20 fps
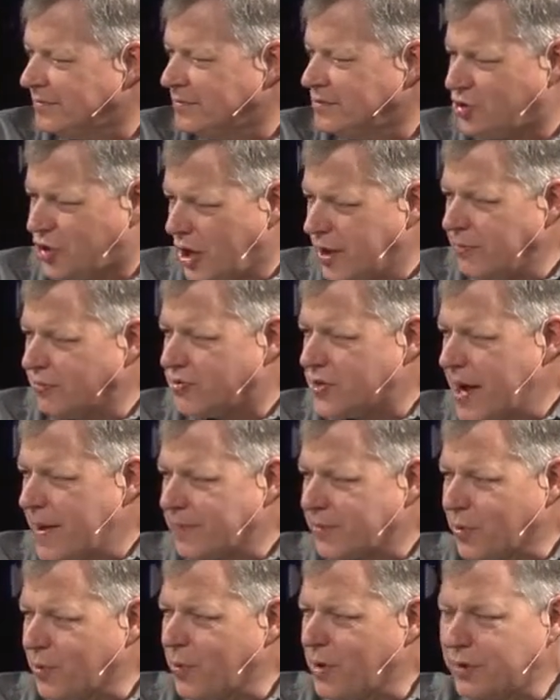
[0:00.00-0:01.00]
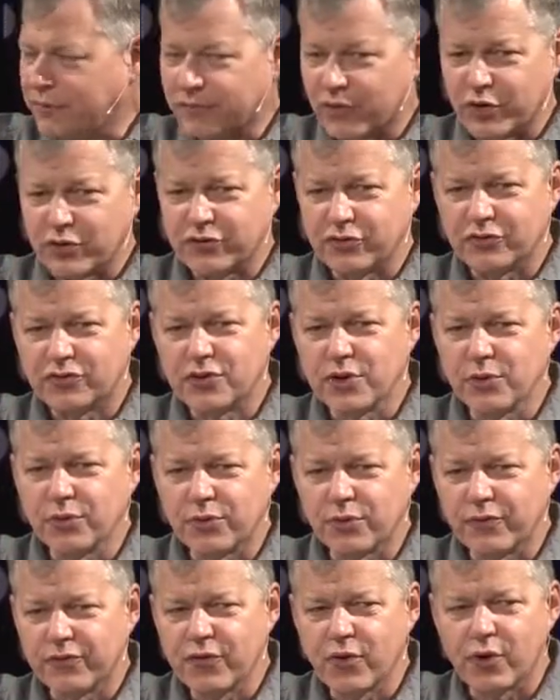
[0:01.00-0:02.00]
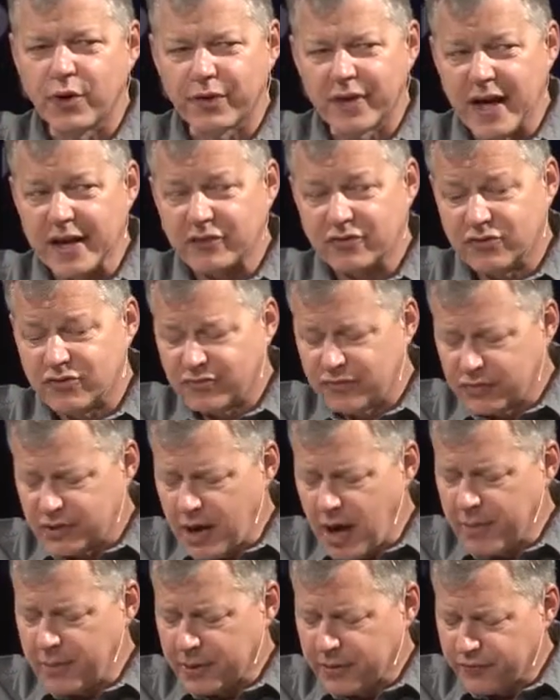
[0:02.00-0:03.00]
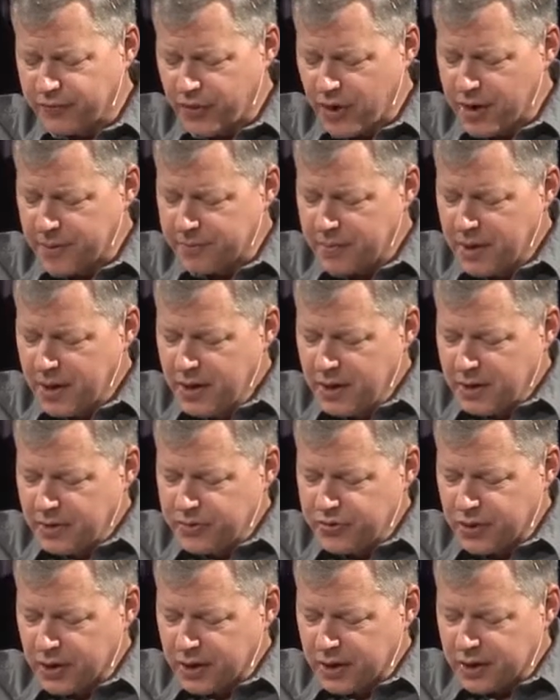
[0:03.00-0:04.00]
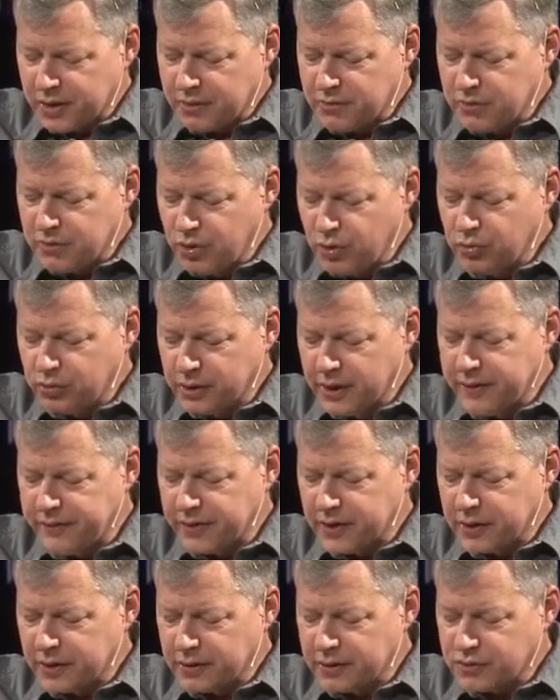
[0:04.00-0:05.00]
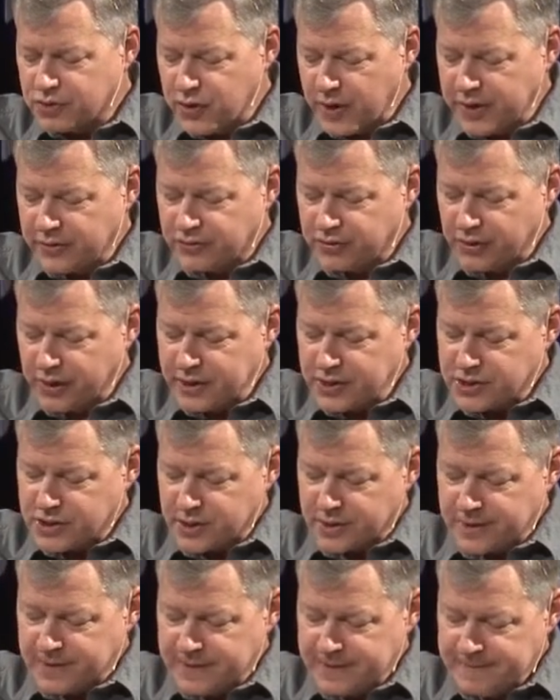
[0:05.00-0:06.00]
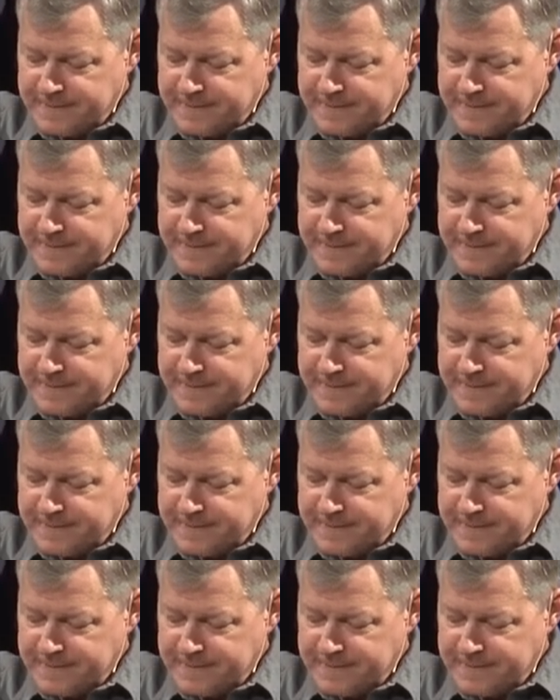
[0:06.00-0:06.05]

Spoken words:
James chapter 1, verses 2 through 4. That's coming from the New Living Translation.